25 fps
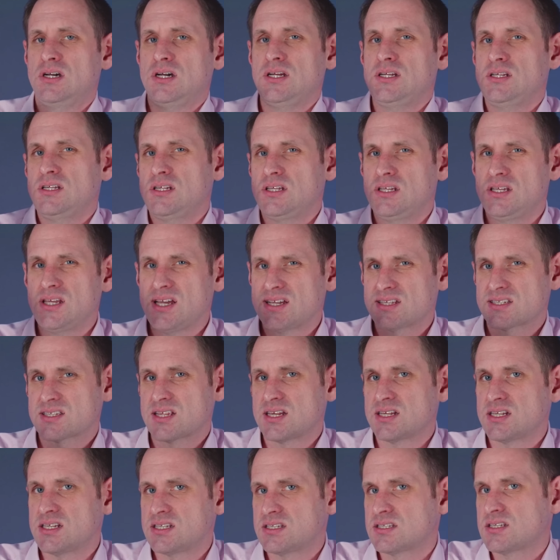And yes,
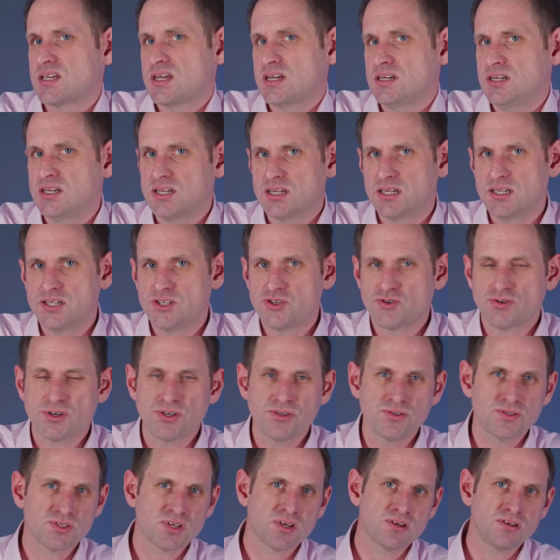that is technically
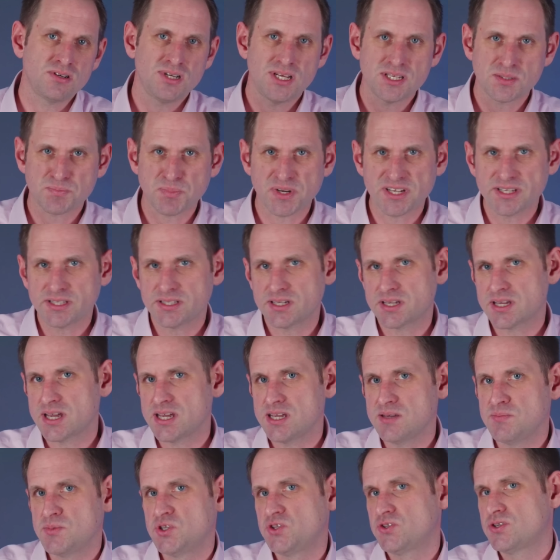true. So let's play the
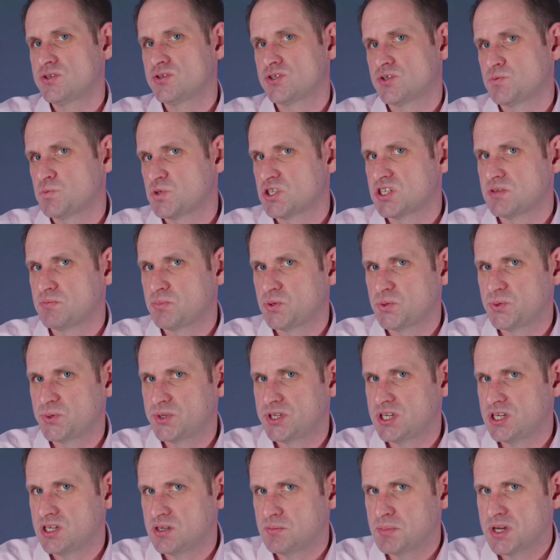game and do some simple
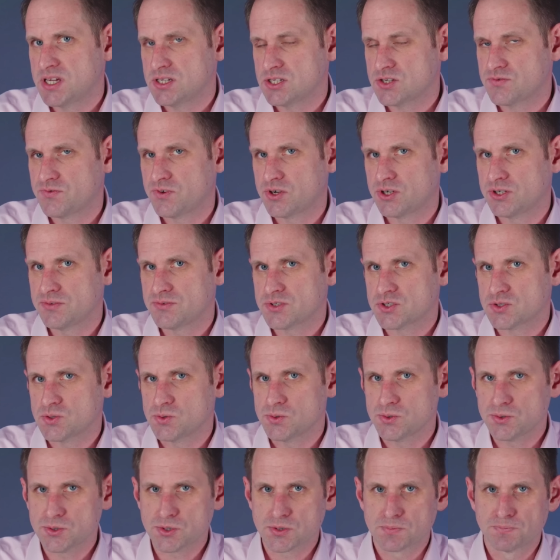Geekbench 5
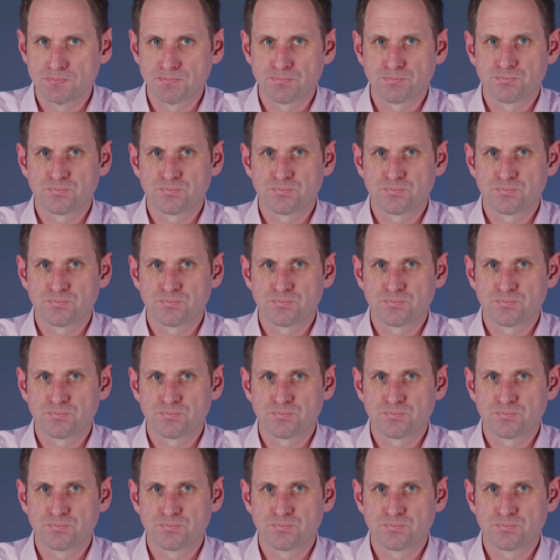scores.